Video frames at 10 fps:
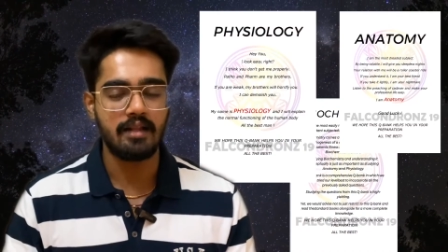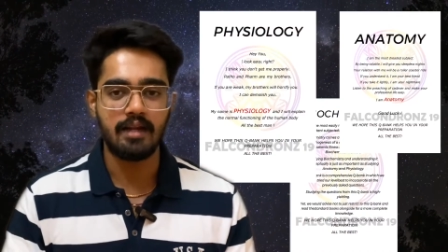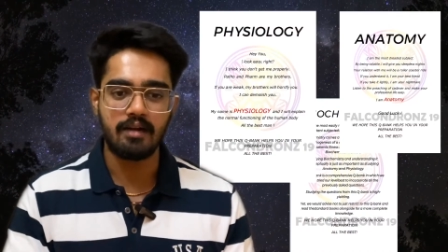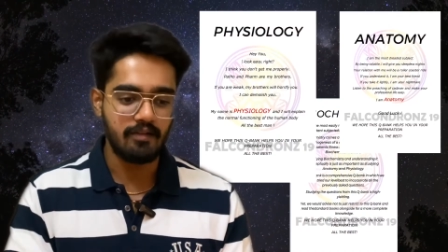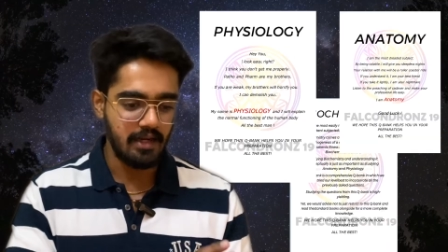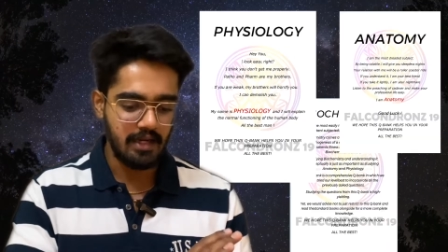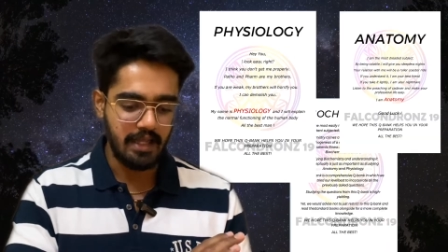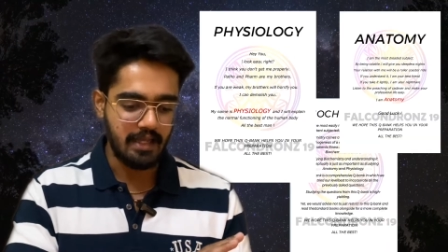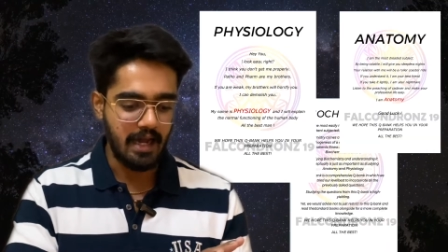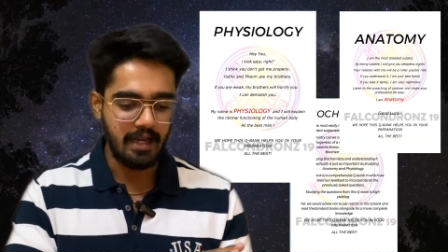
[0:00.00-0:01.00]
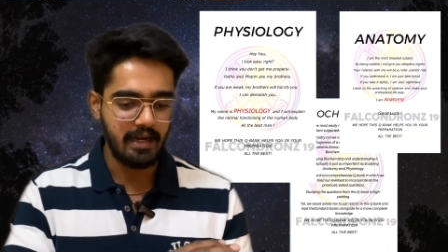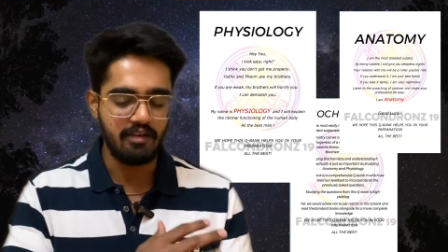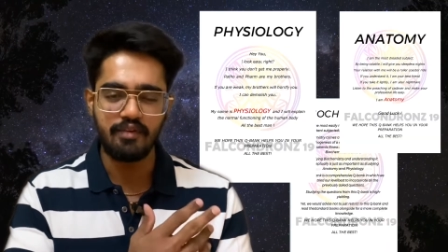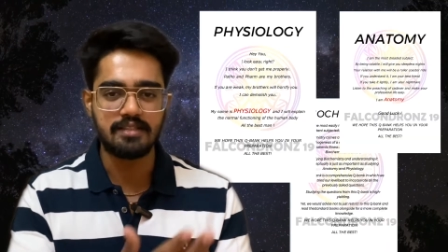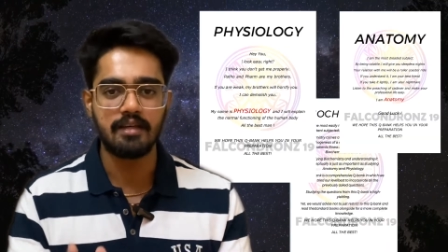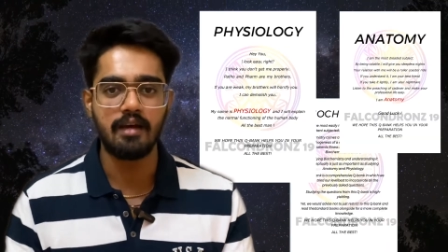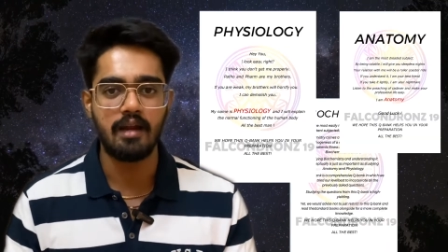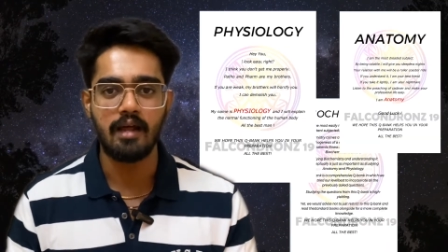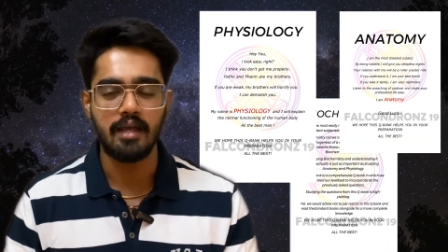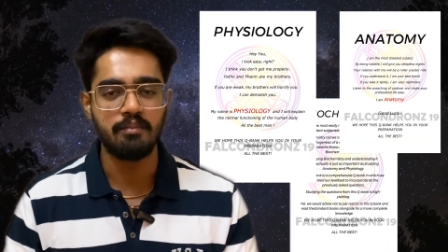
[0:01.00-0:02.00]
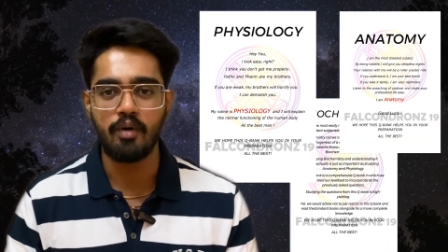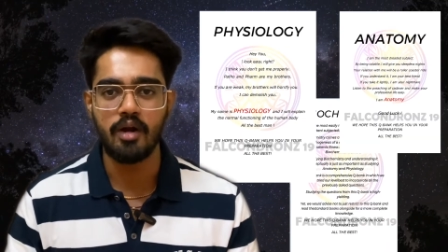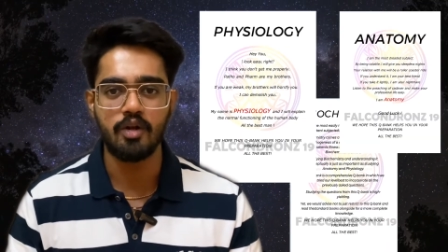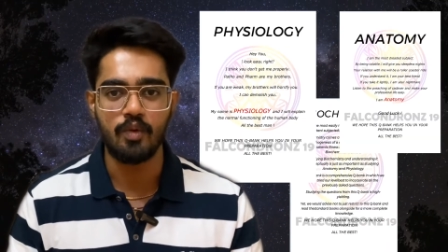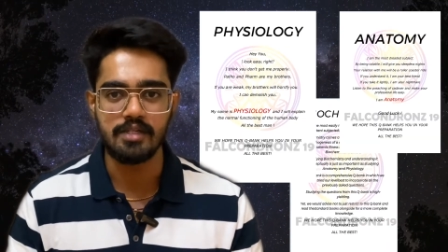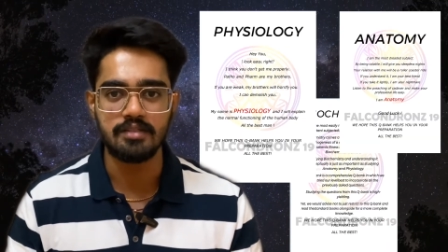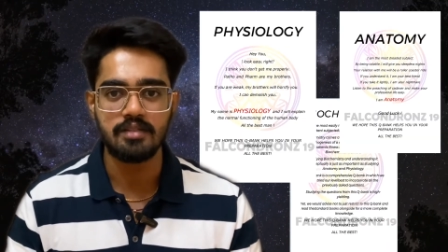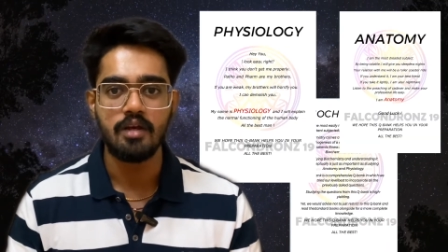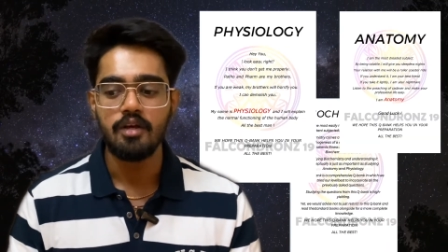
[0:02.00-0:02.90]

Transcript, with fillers: and that will like highlight every single uh, important questions.